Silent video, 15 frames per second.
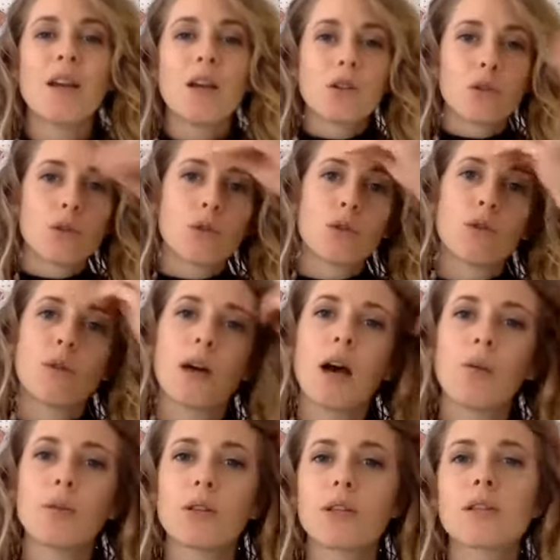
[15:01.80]
to
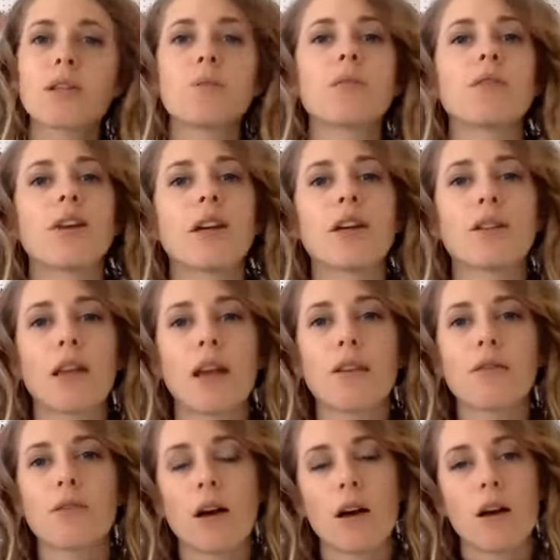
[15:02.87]
help you to simplify your
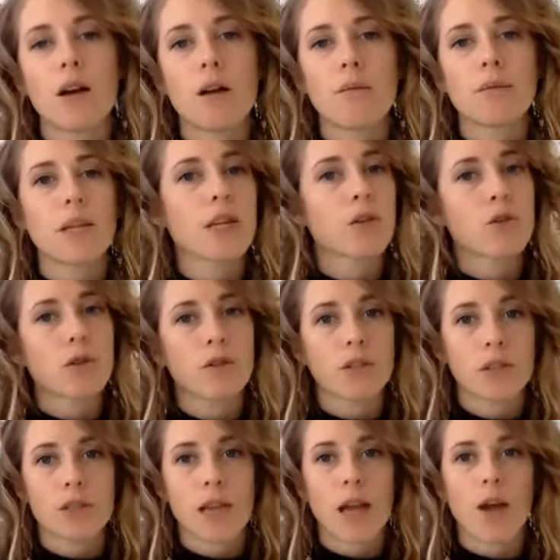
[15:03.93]
life, take control of
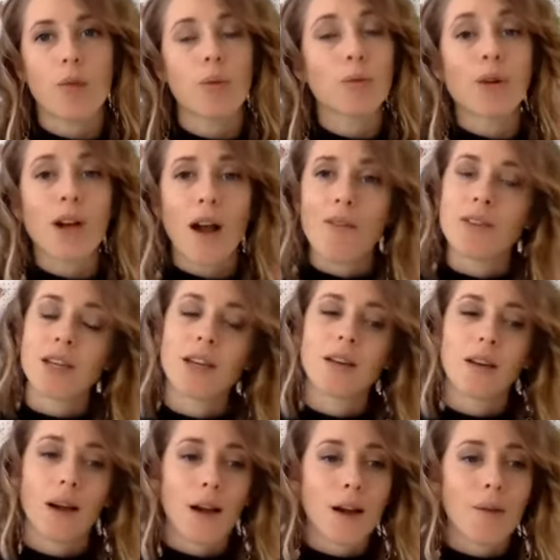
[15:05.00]
your style, be more
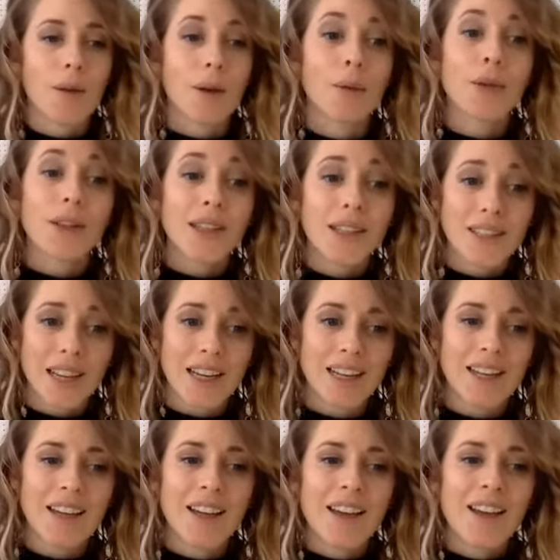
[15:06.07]
confident, and I'm really
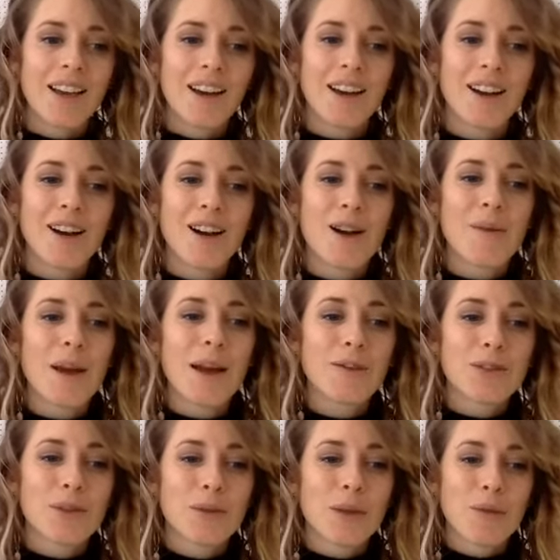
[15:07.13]
excited. I have
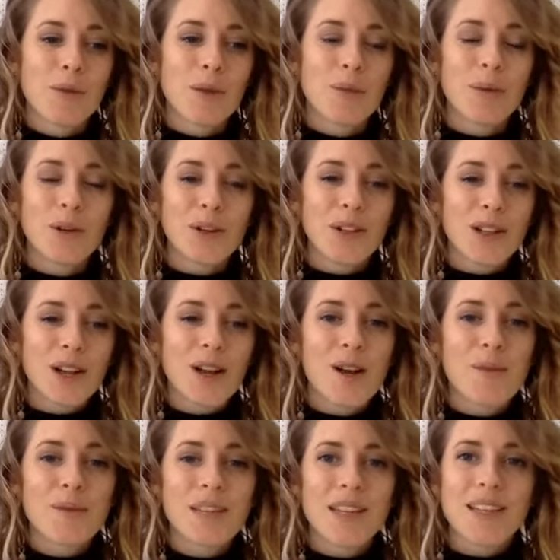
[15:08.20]
so many people
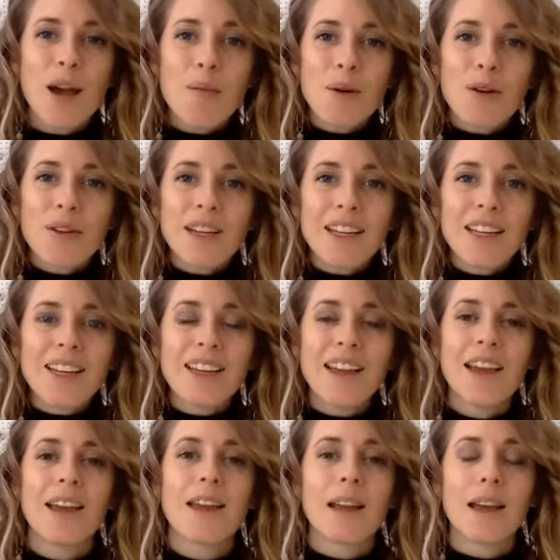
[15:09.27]
signed up already,
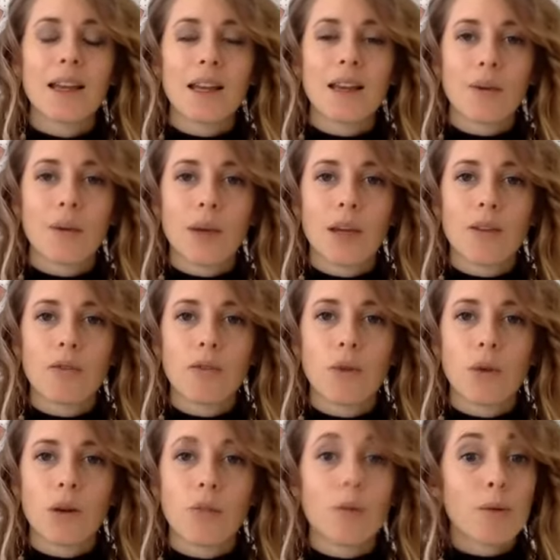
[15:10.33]
and I can't wait
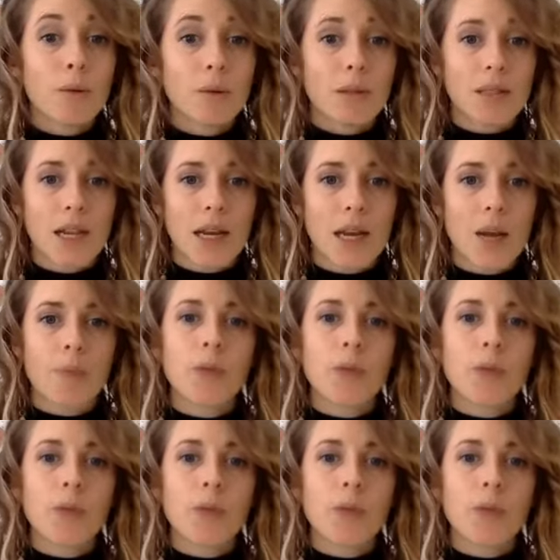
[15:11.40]
for more people to sign up.